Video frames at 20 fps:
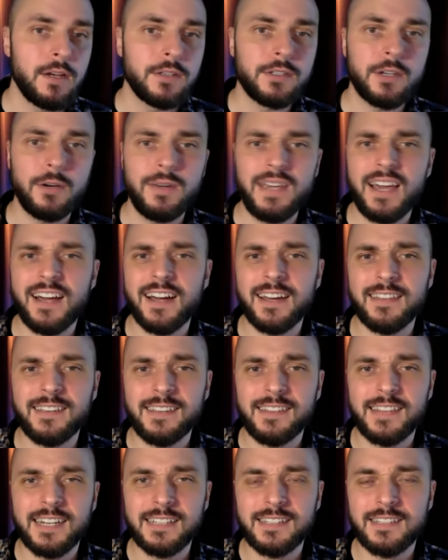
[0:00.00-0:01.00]
So yeah, I
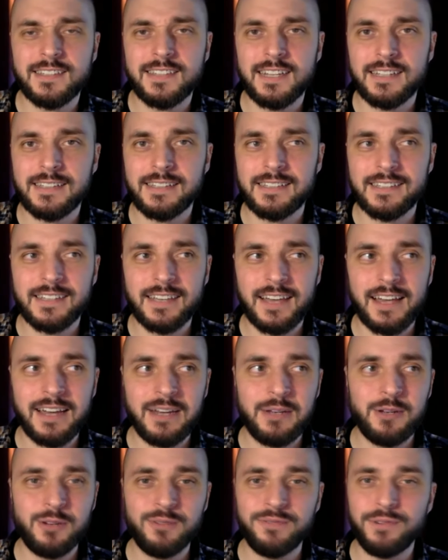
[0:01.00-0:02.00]
think that's
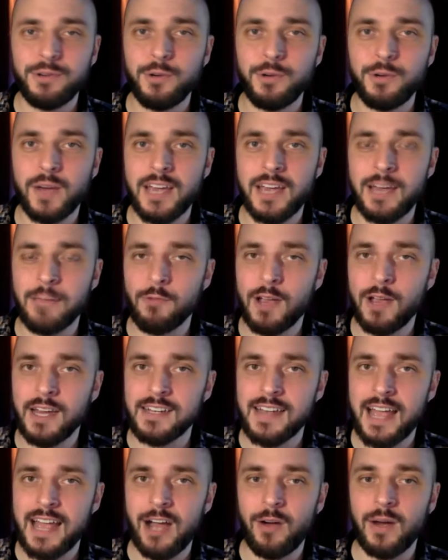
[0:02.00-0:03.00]
kind of who I am
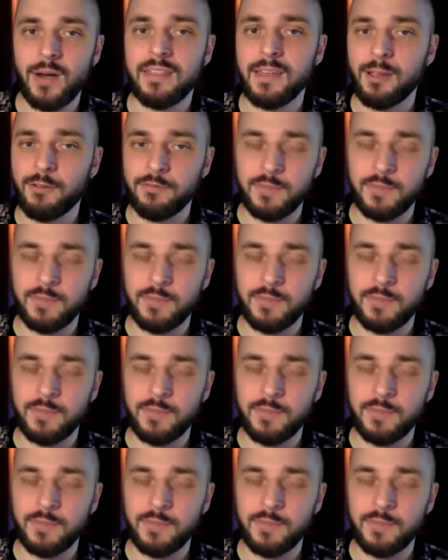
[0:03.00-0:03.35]
right now. I think of